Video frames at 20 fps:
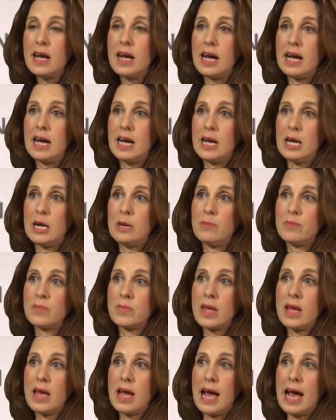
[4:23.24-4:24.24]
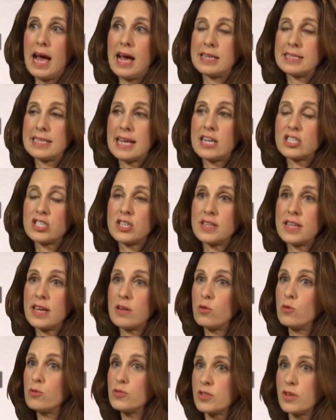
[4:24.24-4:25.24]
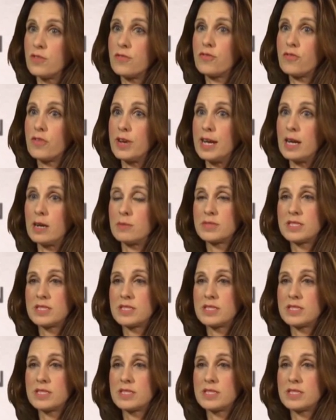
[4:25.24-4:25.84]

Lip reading: and actually then also free up